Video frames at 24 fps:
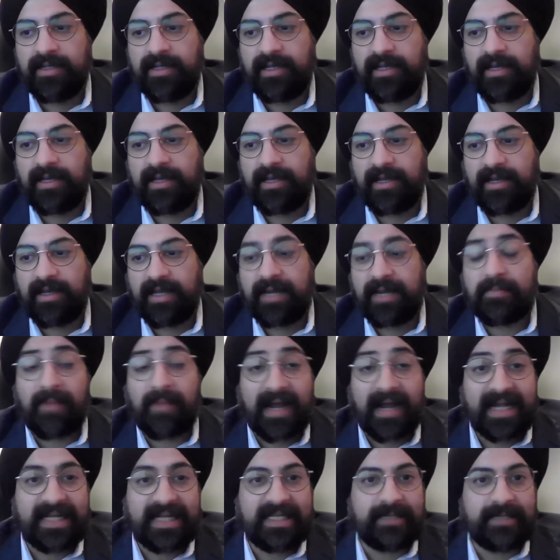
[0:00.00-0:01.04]
and
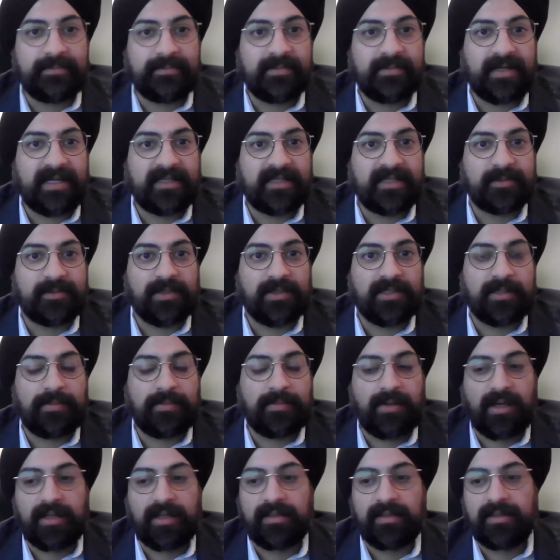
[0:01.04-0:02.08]
my team has worked
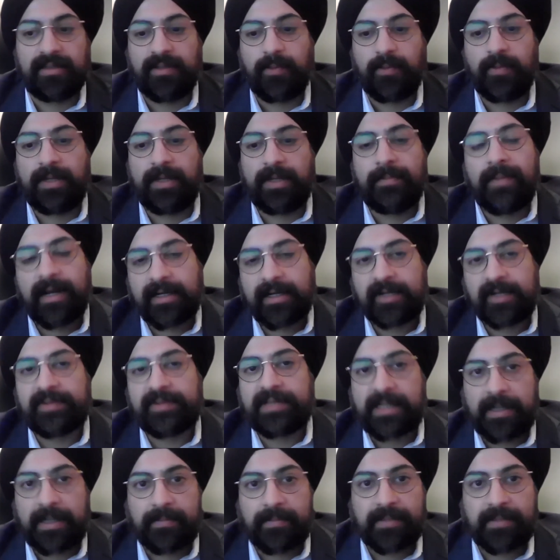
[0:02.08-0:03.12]
on. We partnered with
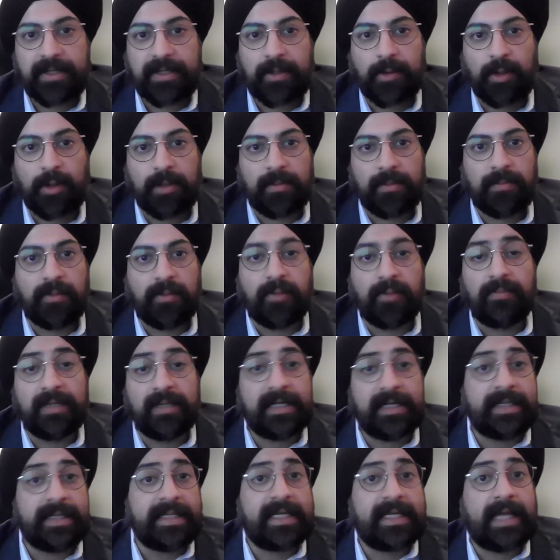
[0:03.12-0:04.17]
a company called
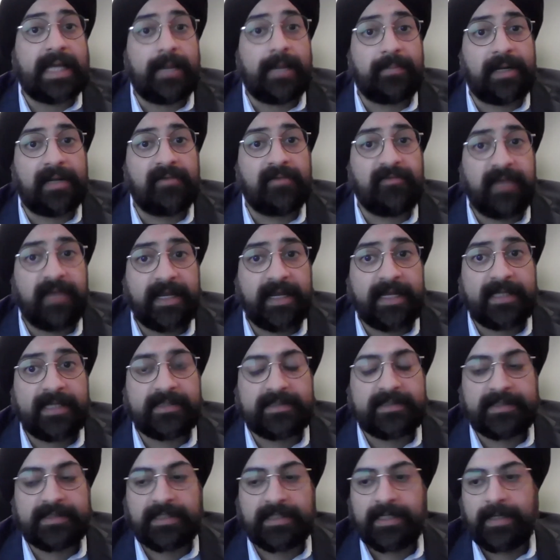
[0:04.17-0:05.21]
Mobility Capital
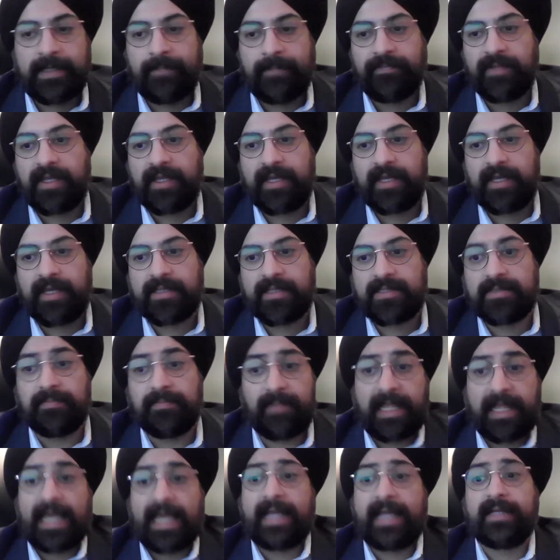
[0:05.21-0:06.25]
Finance. It's a
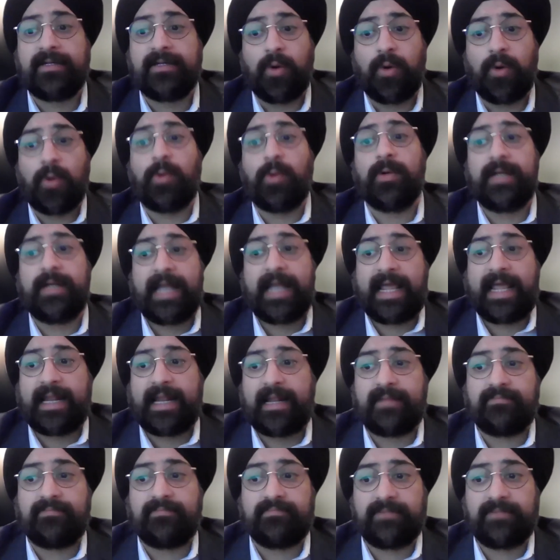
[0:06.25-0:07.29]
Black-owned and
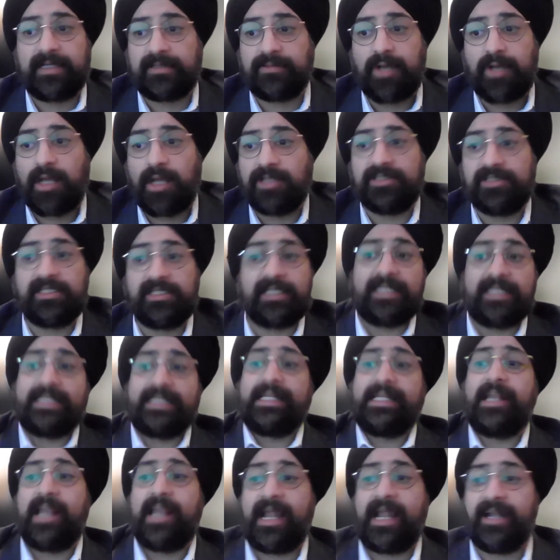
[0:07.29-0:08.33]
technologically
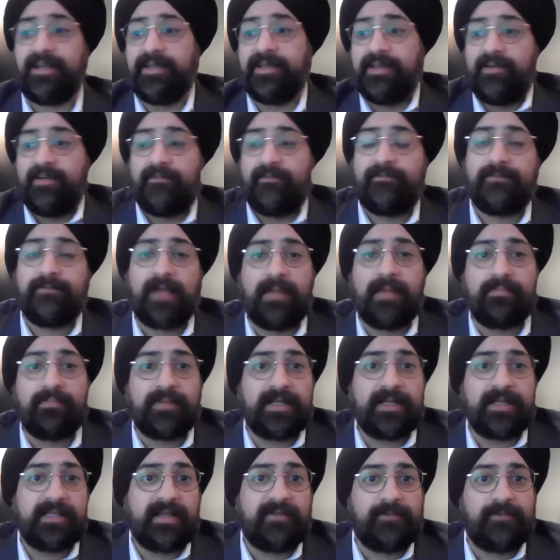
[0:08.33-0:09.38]
led
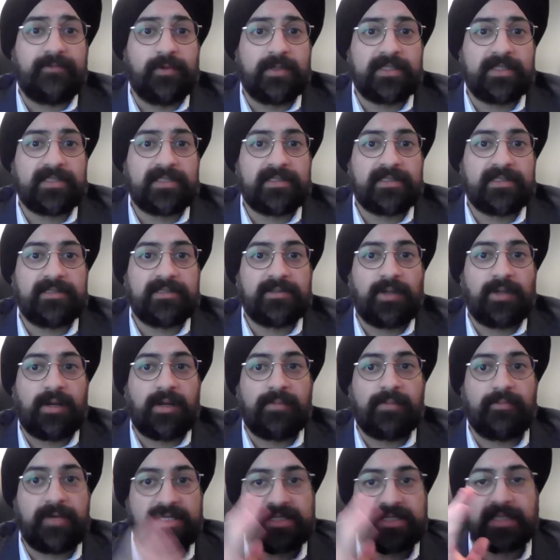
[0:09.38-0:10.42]
company that focuses on
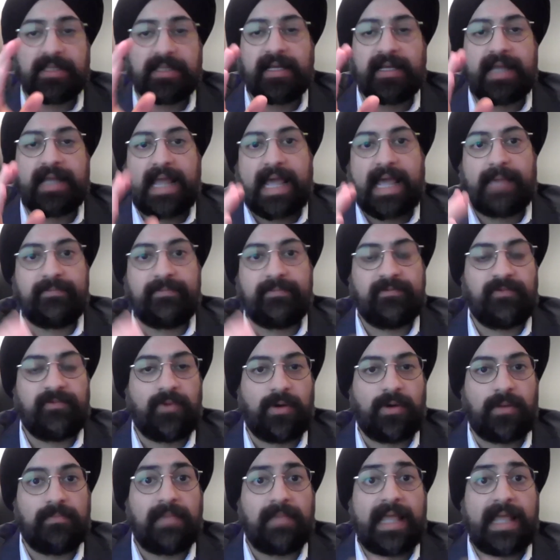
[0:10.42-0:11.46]
bridging the gap
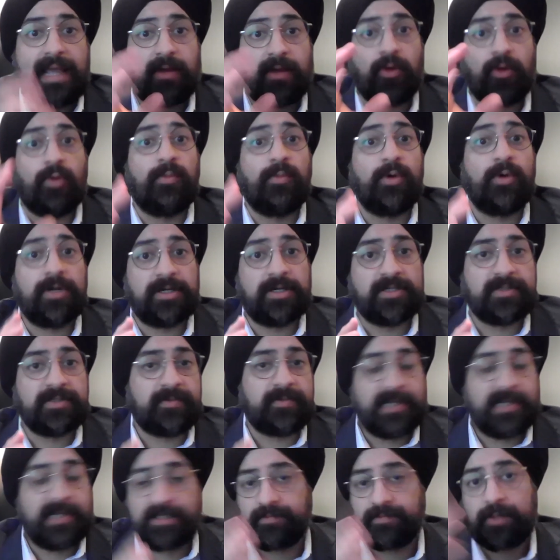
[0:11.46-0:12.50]
for Black homeowners.
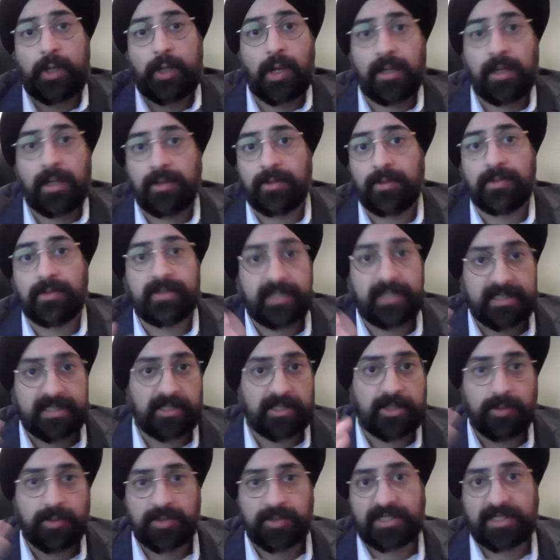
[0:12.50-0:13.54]
As we all know, there's a
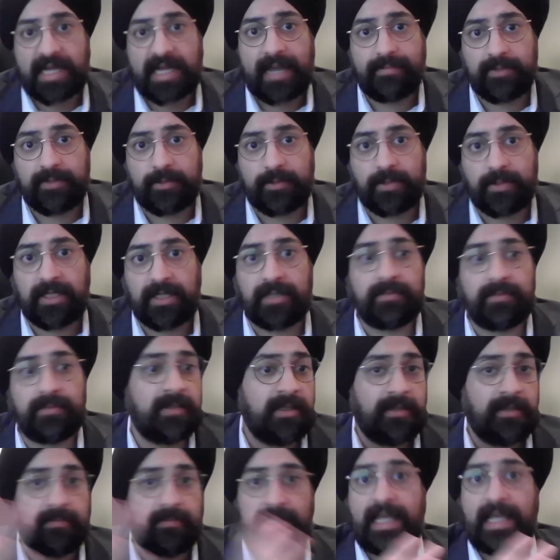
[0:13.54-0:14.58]
huge gap between
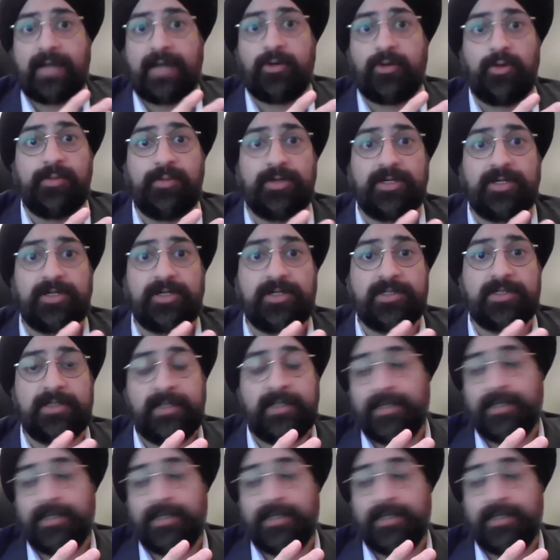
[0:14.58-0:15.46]
Black homeowners